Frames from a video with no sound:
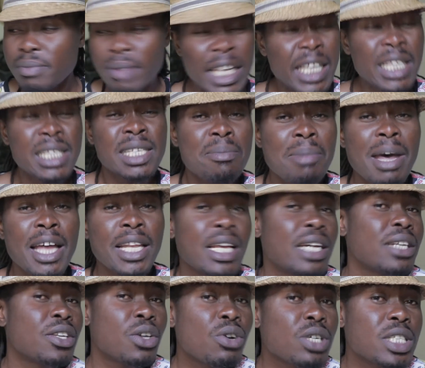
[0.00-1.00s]
He's a man
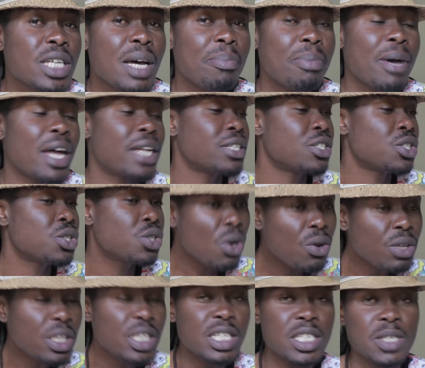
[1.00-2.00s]
that got up and
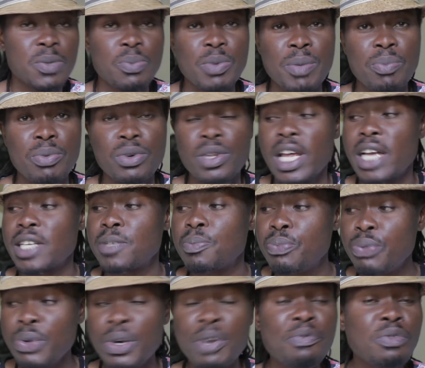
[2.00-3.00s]
showed these people that
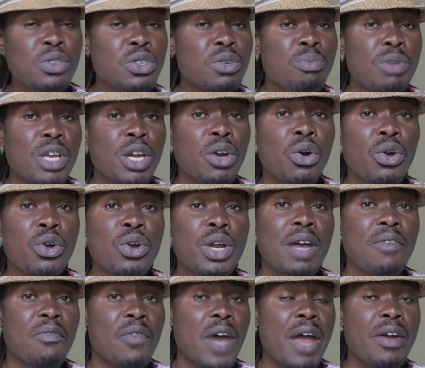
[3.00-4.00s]
proved to me
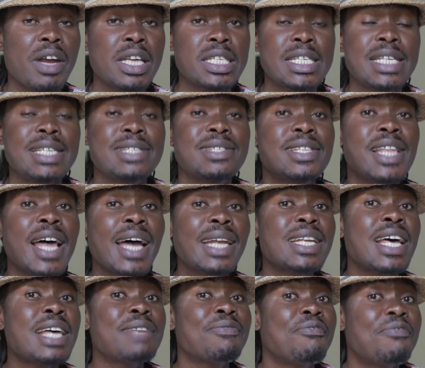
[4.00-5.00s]
coronavirus is that
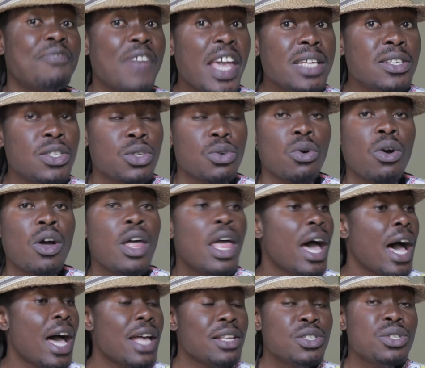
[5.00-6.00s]
a fatal,
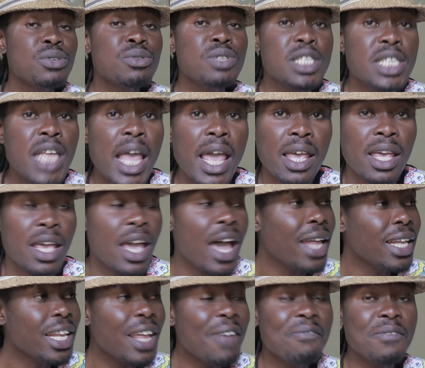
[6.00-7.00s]
as you say,
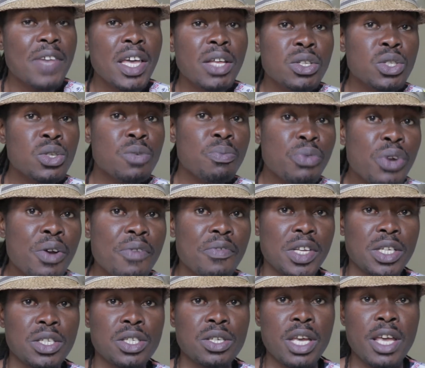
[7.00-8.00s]
and they failed to prove
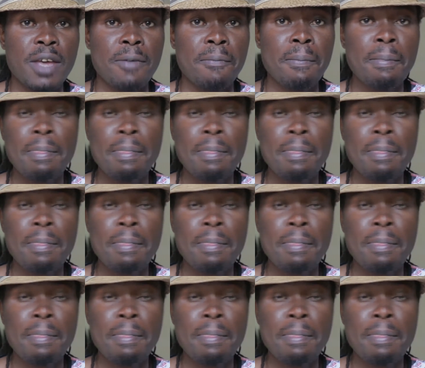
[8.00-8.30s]
it to him.